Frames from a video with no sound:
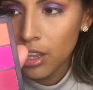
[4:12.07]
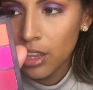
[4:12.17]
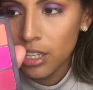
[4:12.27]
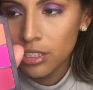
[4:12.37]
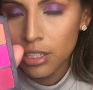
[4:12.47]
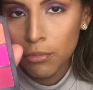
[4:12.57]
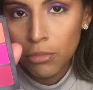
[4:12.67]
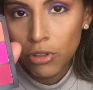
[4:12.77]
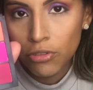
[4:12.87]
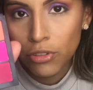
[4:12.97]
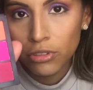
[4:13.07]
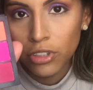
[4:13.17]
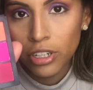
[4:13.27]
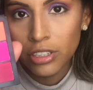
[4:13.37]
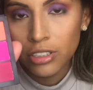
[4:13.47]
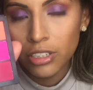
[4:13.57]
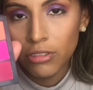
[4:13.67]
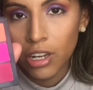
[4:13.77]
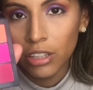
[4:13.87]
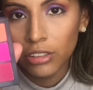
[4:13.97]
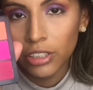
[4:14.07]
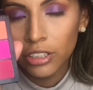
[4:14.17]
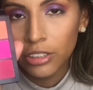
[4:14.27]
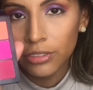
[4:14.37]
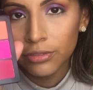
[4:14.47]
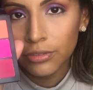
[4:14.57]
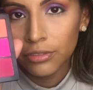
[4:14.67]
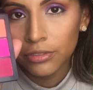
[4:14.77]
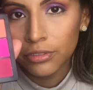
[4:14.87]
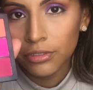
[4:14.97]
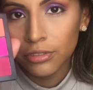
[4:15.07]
Going into this dark teal color of the palette, I'm going